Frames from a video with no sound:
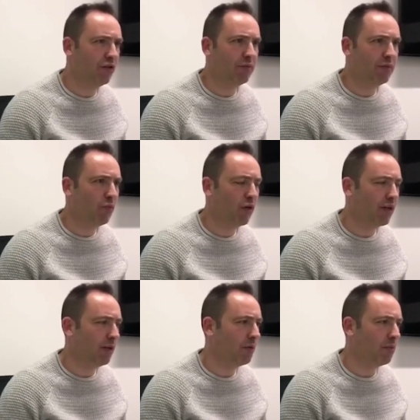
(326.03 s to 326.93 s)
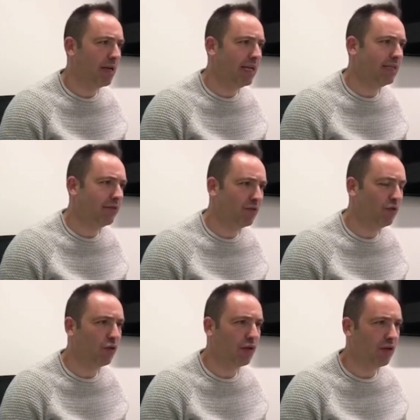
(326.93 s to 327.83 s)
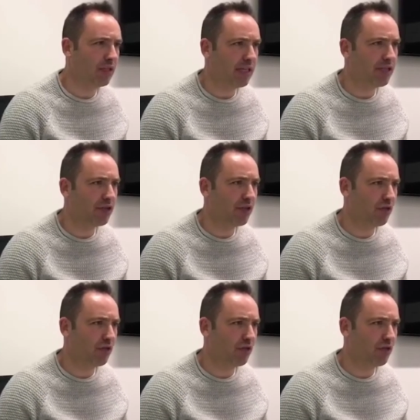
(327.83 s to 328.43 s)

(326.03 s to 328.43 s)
You've been working with many different organisations